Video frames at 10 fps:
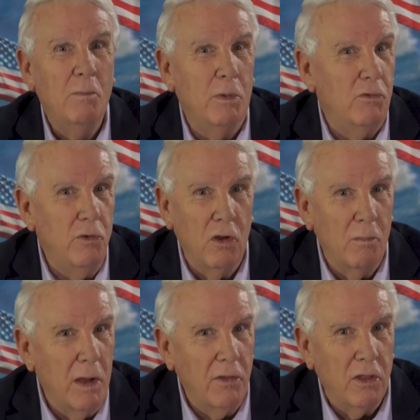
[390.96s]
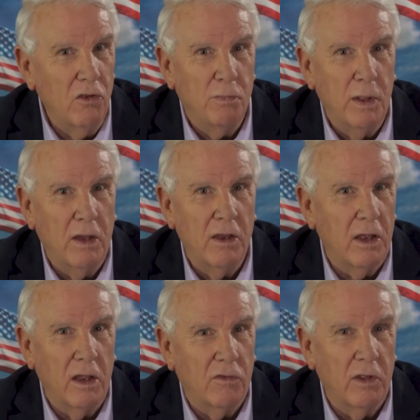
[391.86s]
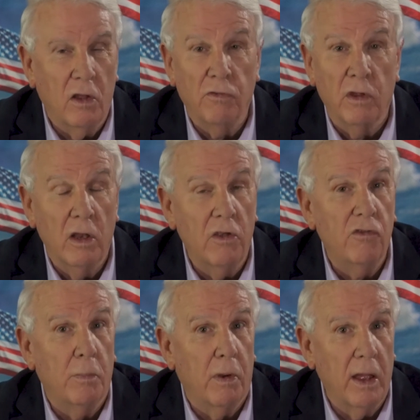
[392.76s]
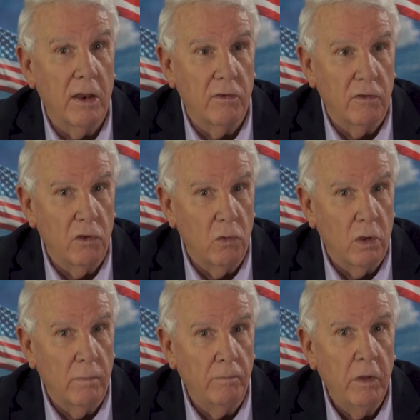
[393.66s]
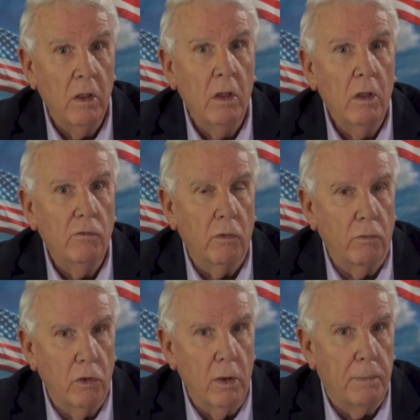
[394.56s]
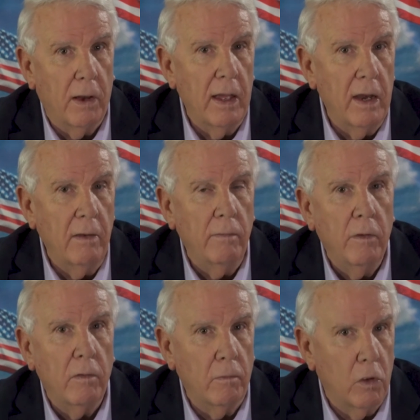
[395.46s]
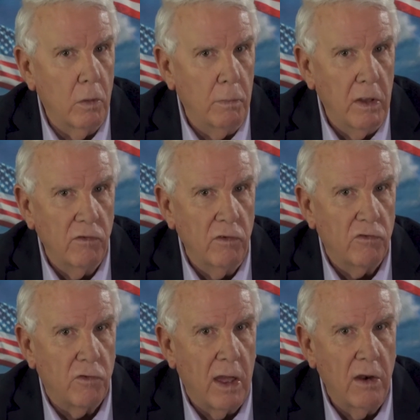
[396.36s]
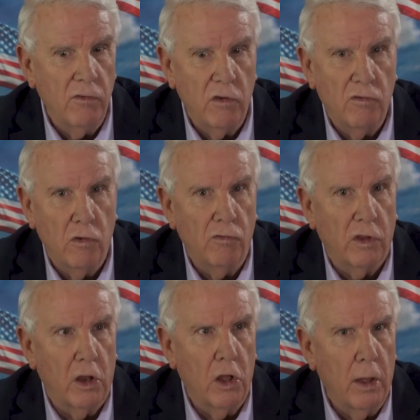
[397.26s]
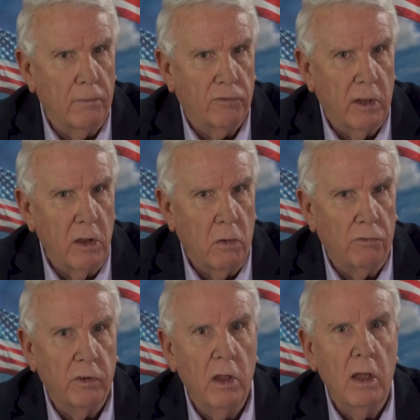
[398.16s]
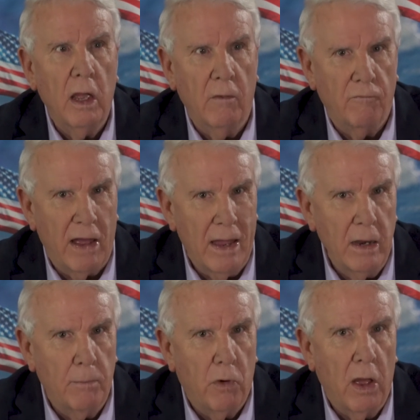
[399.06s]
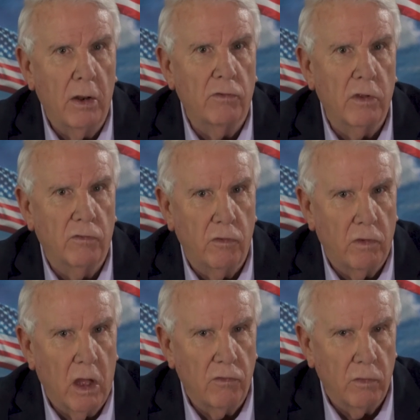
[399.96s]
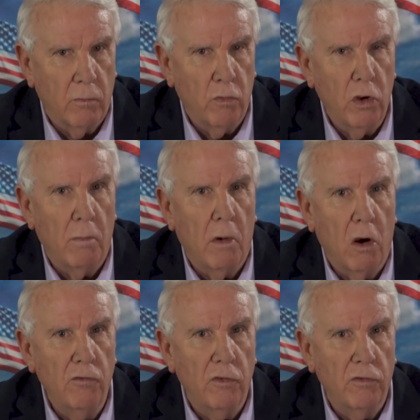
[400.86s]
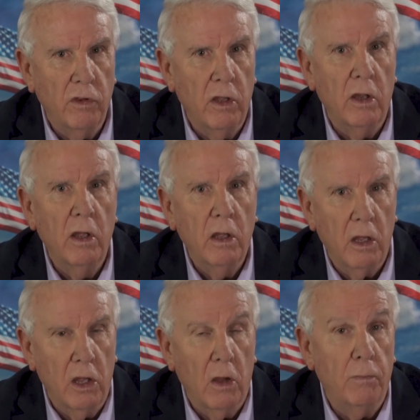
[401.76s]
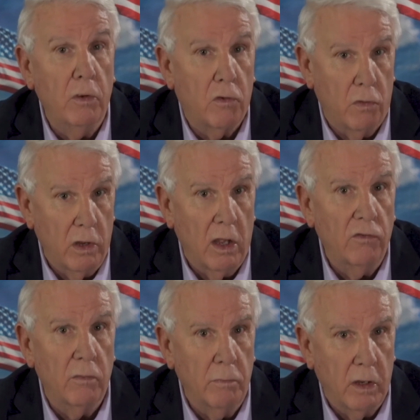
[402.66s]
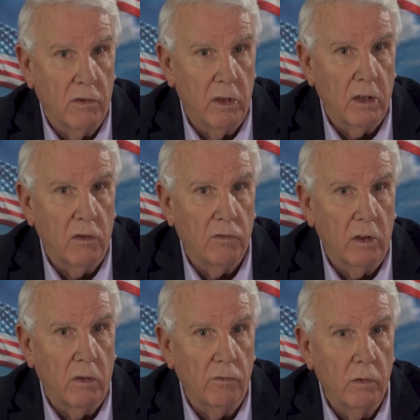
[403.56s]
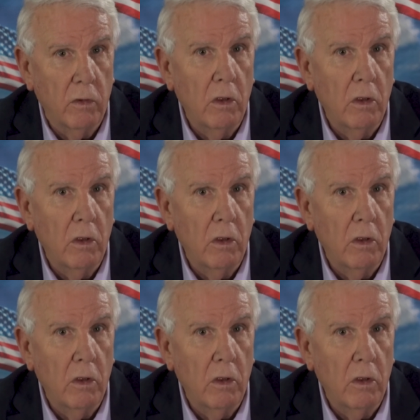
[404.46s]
But you don't make those big ticket sales unless you plan to do it. So good planning, good business strategies using upsells and finding products that you've got some real margins in will help you create some big ticket sales.